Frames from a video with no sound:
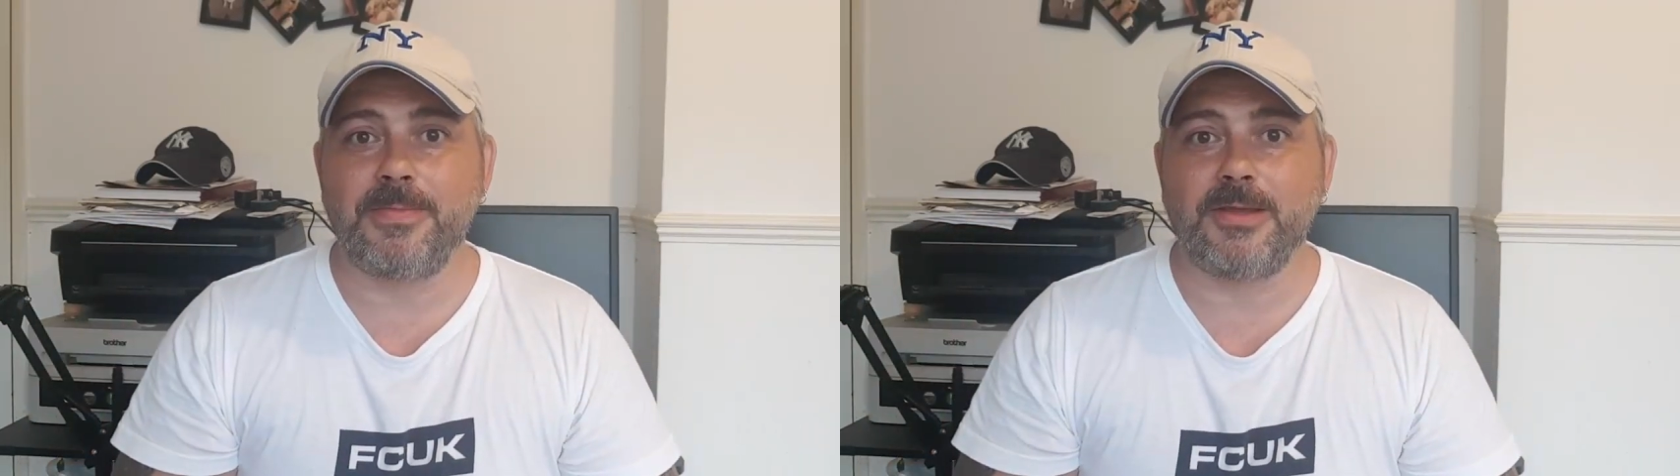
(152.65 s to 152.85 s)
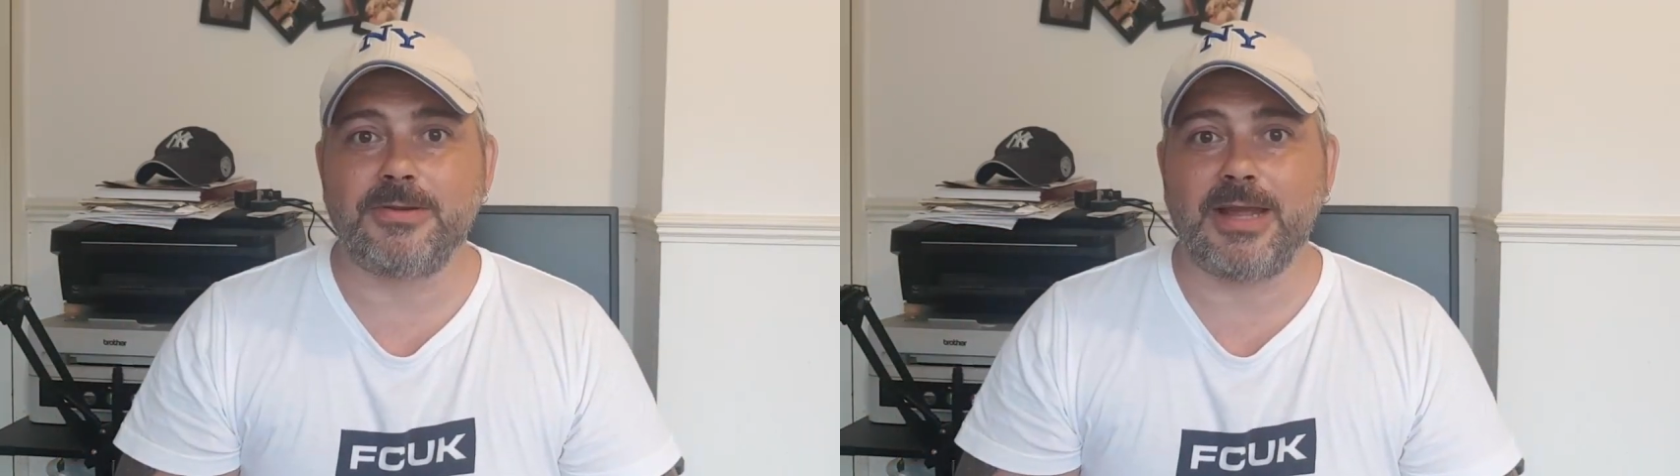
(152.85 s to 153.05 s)

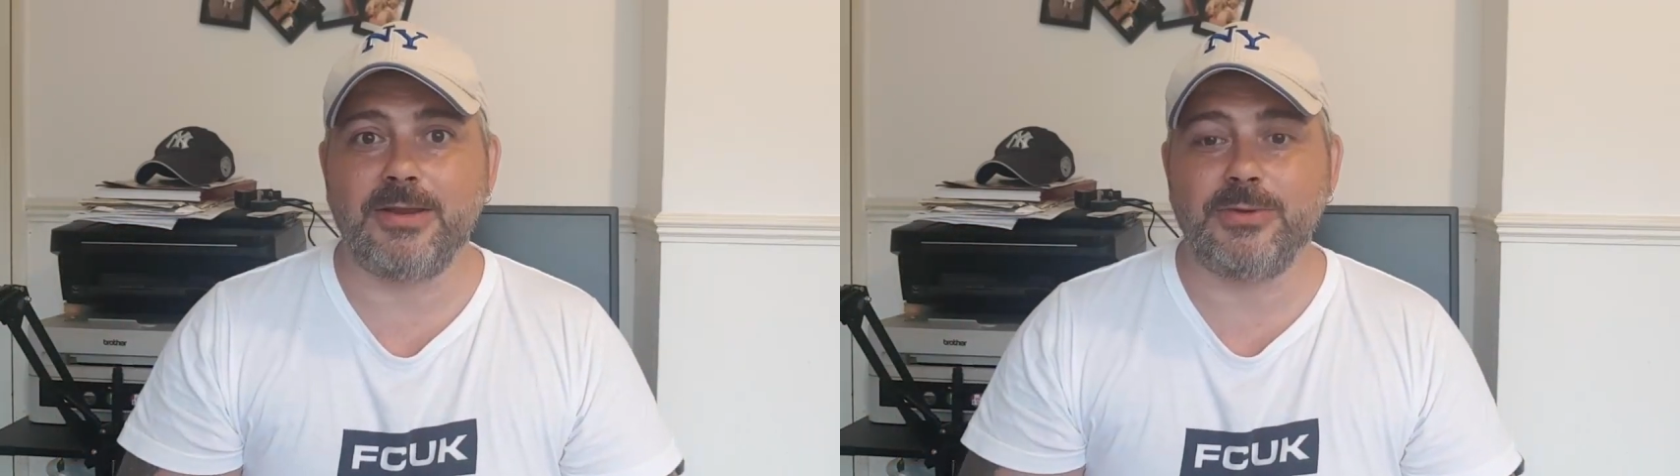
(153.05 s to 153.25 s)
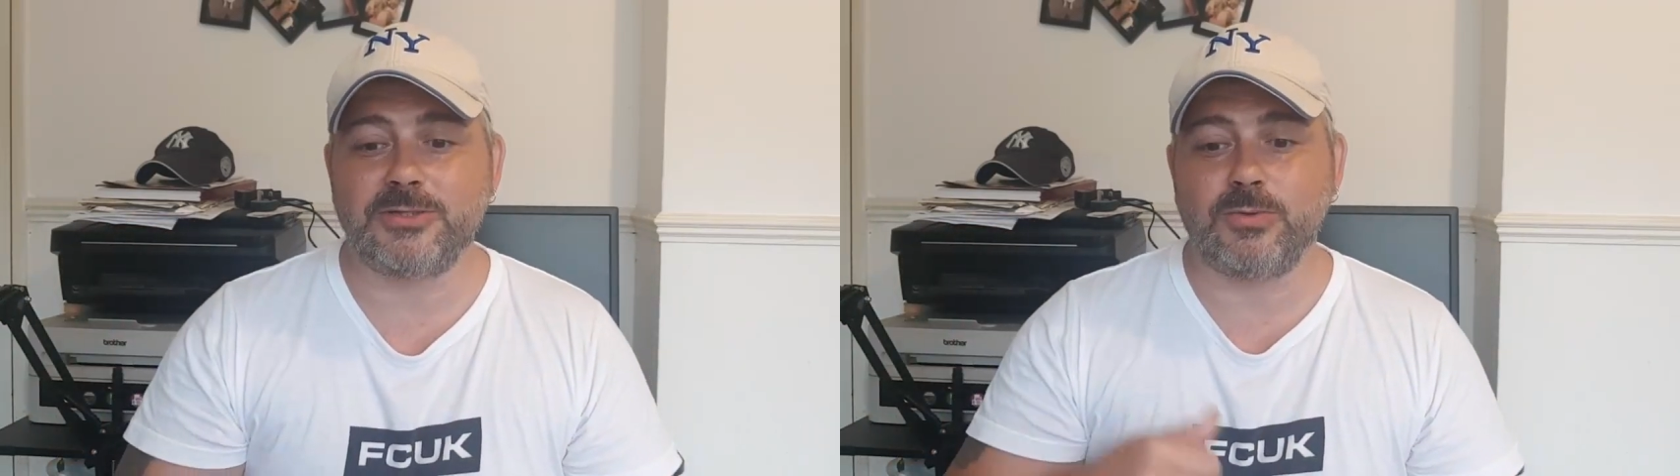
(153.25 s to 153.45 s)
okay,
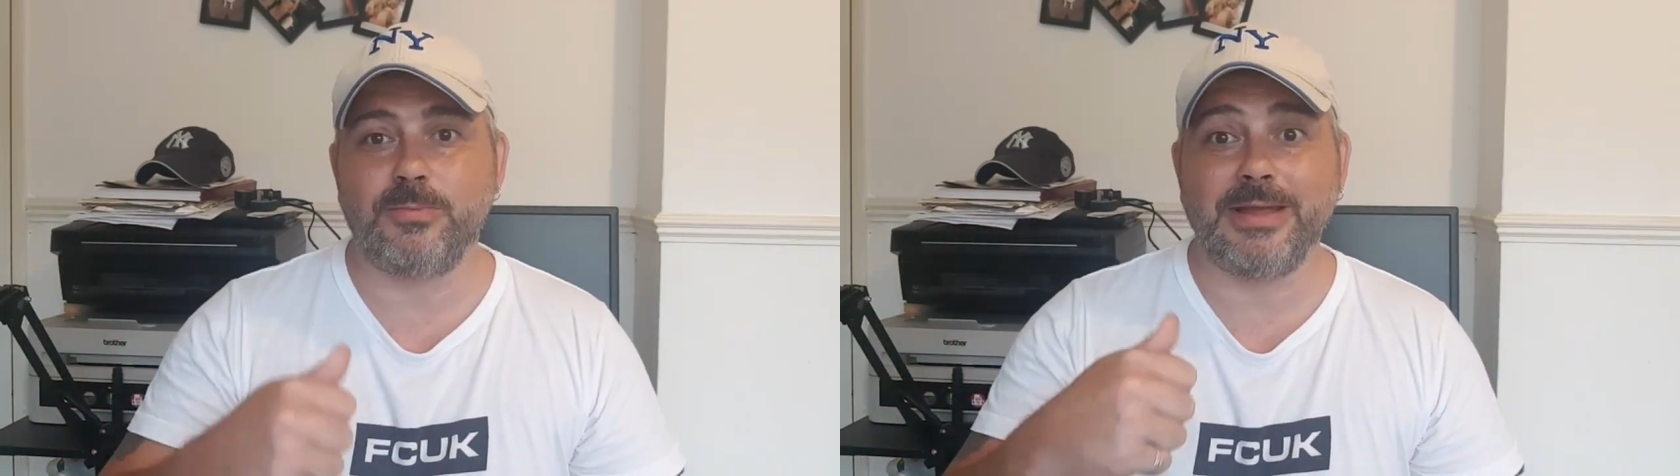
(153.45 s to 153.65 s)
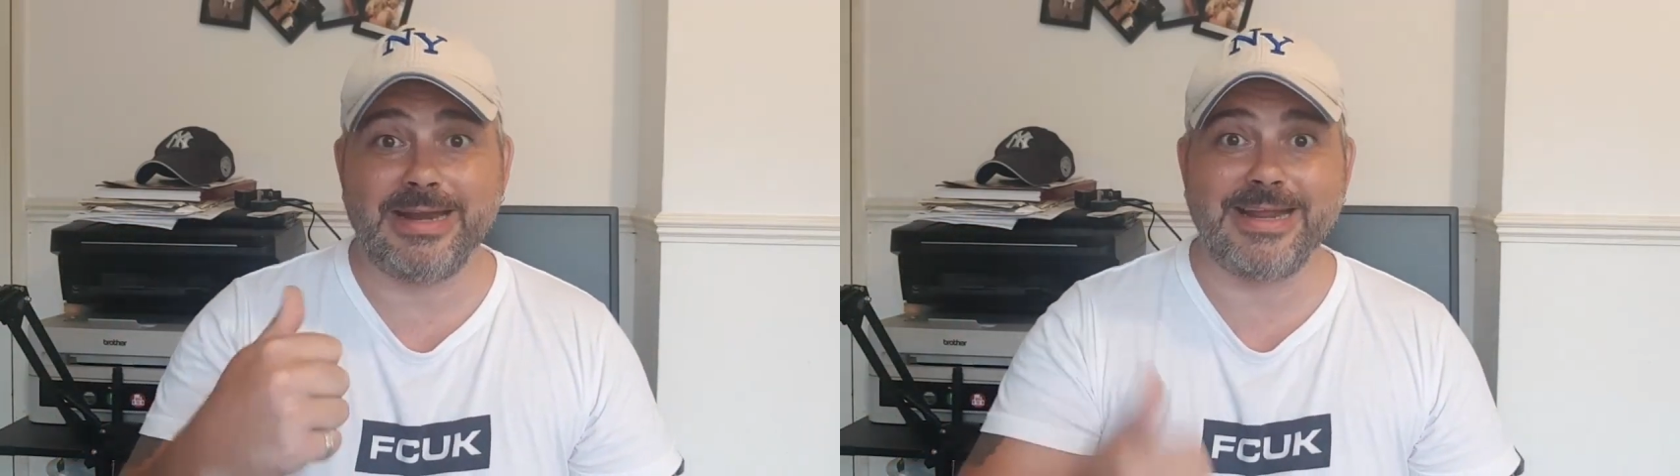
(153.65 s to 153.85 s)
which will
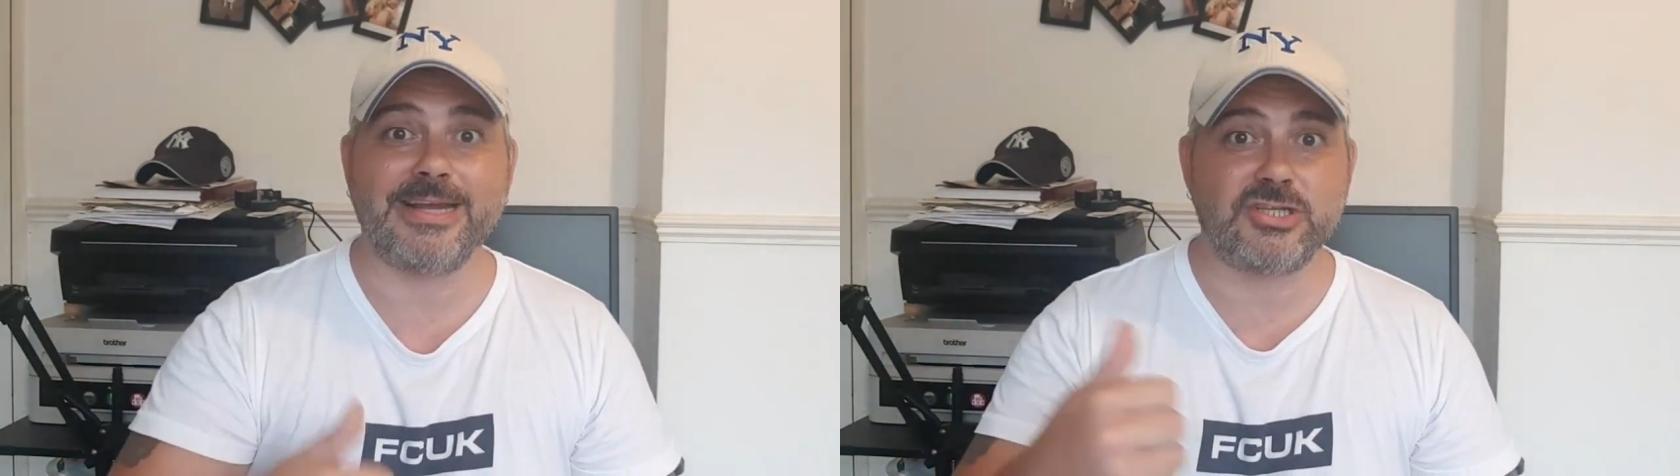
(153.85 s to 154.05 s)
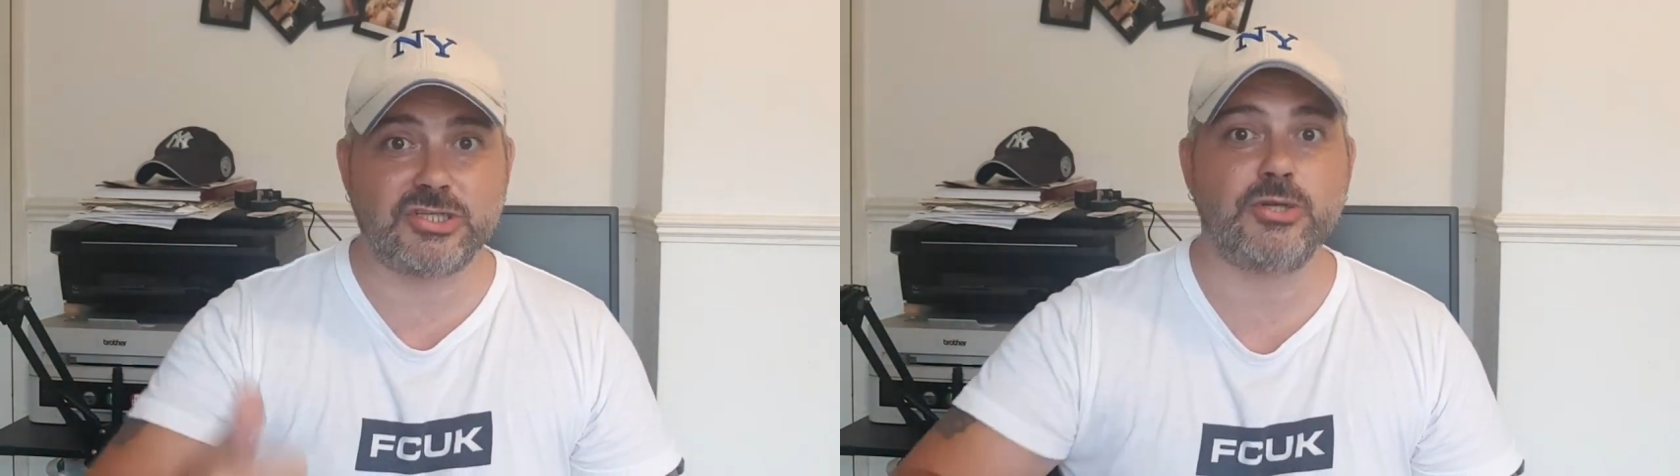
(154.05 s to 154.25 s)
be a
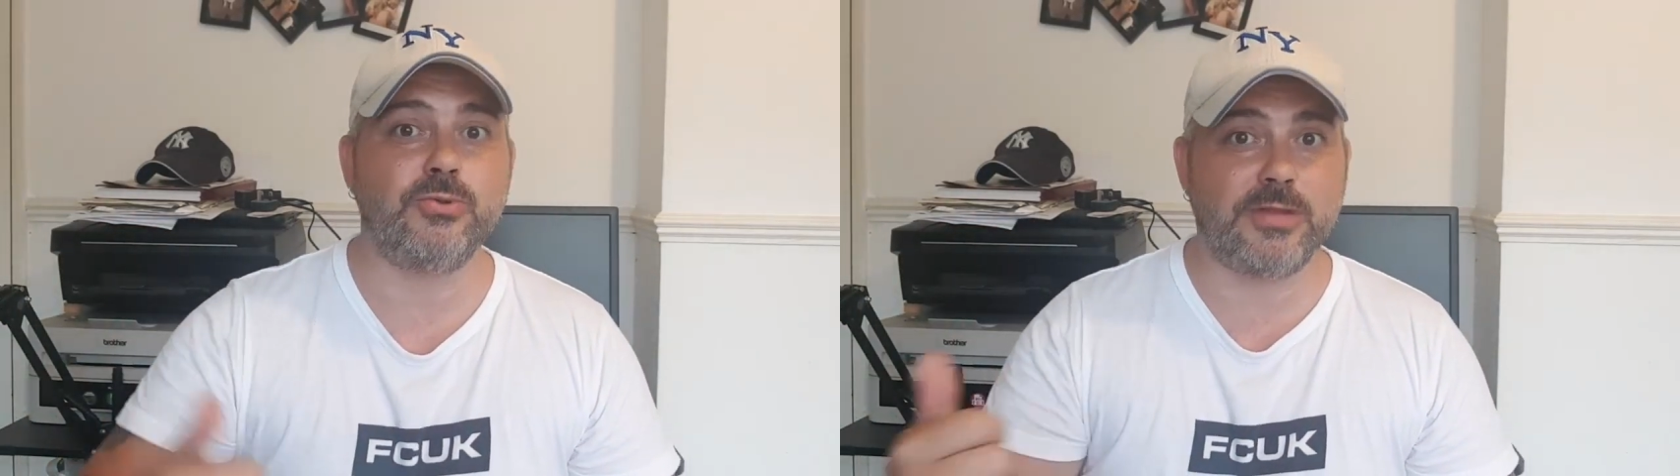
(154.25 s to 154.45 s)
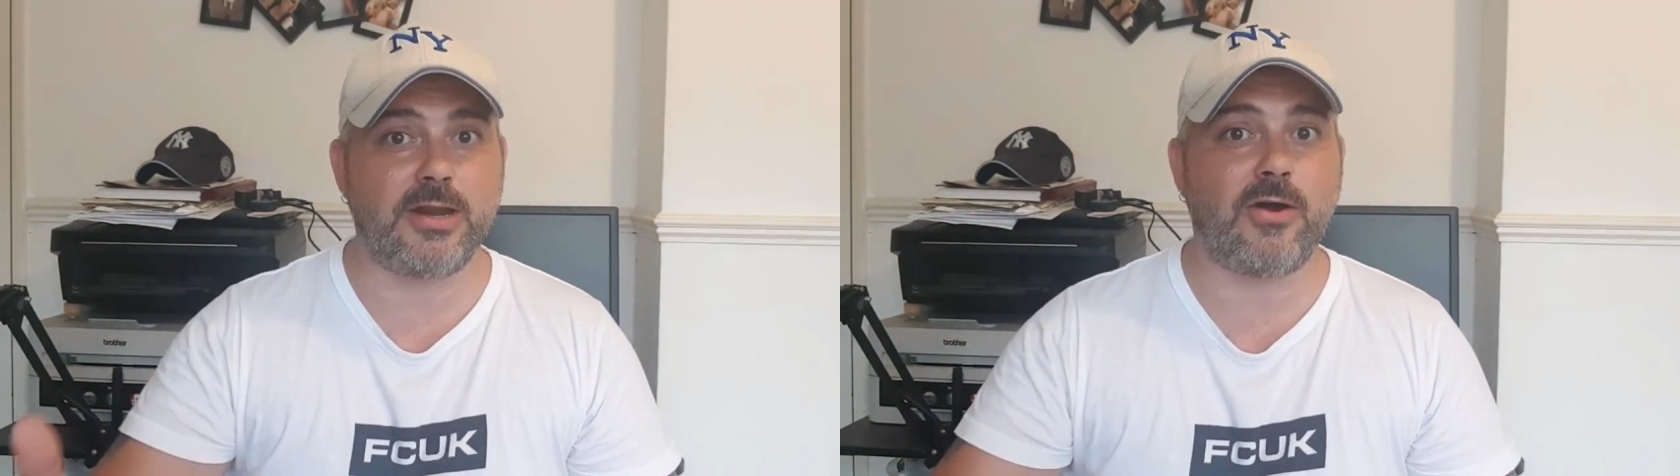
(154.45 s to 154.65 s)
link
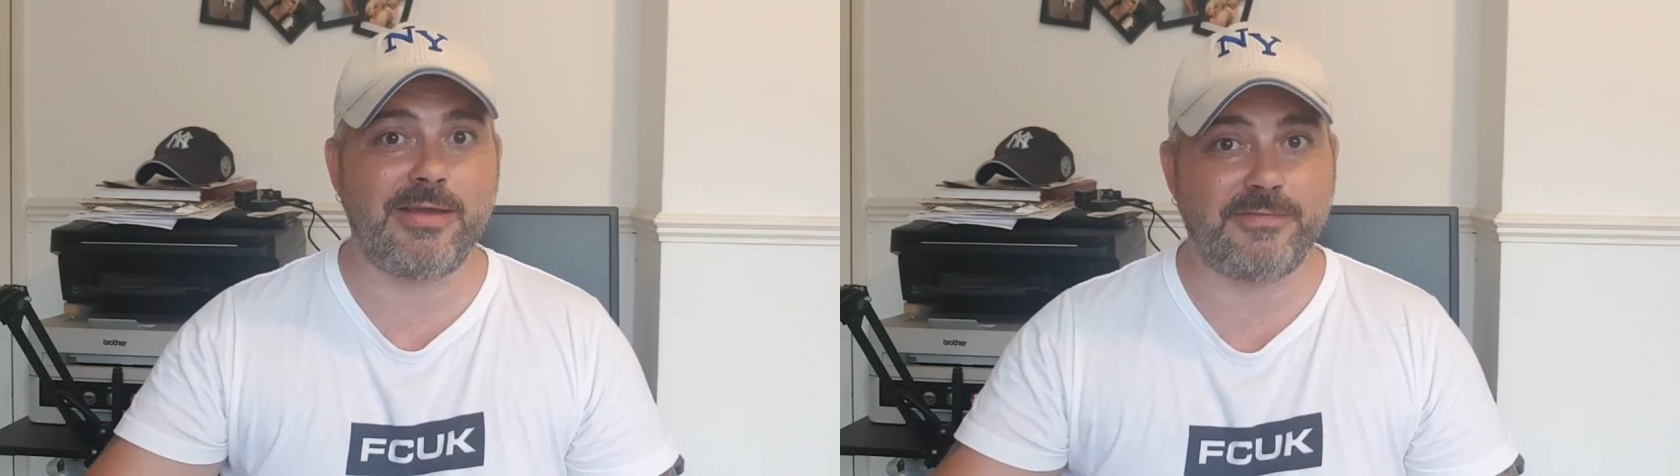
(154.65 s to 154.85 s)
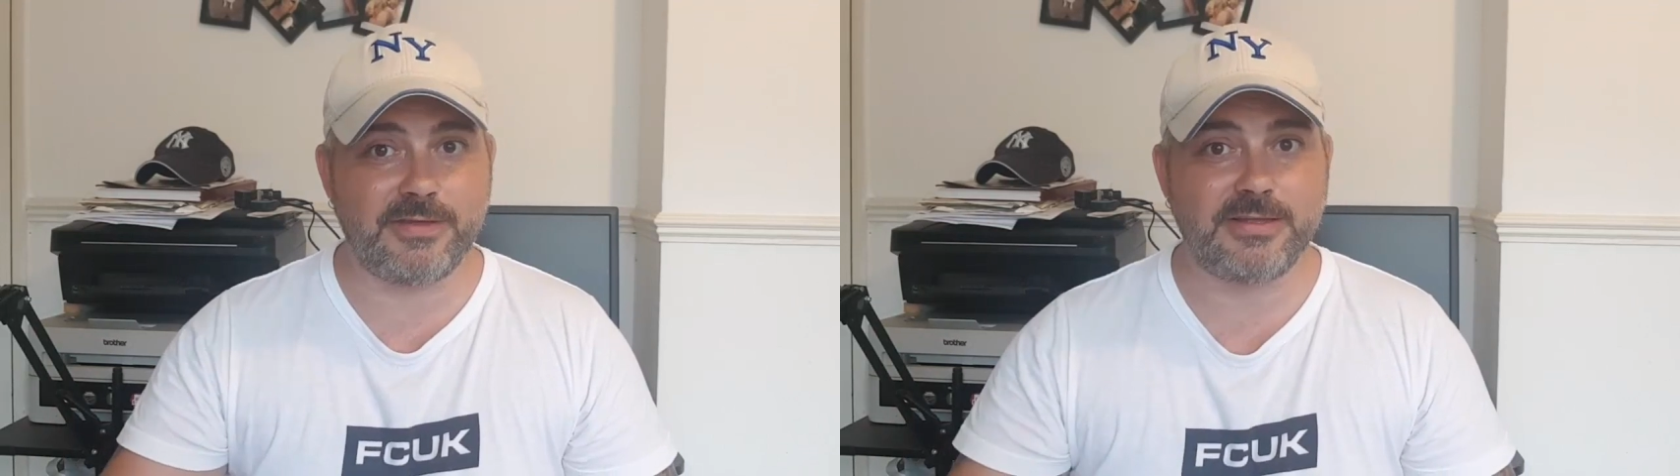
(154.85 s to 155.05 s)
to the
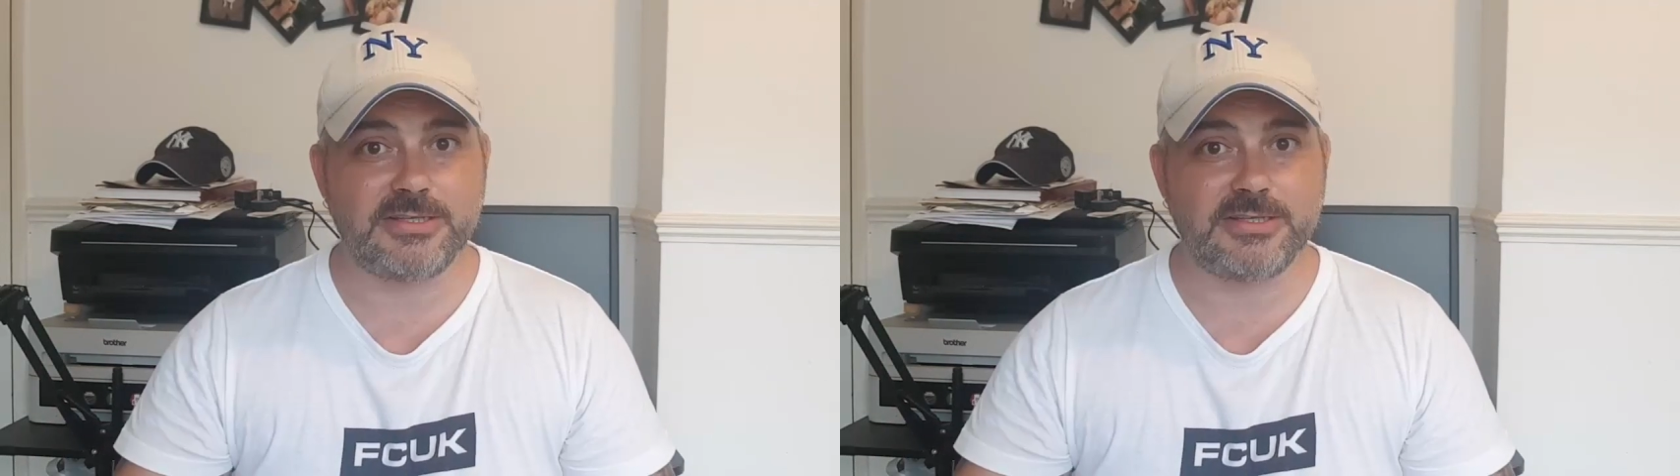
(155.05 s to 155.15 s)
live